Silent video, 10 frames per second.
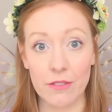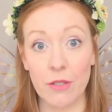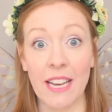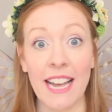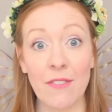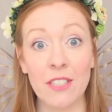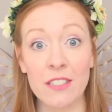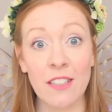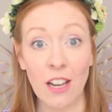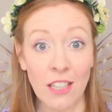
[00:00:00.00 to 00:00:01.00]
Do they have a
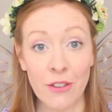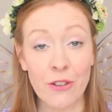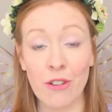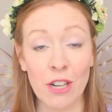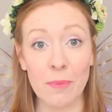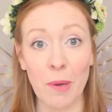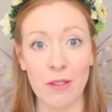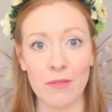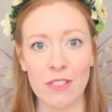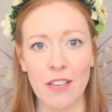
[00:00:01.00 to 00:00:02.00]
skull and
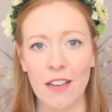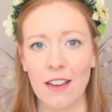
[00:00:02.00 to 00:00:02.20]
crossbones?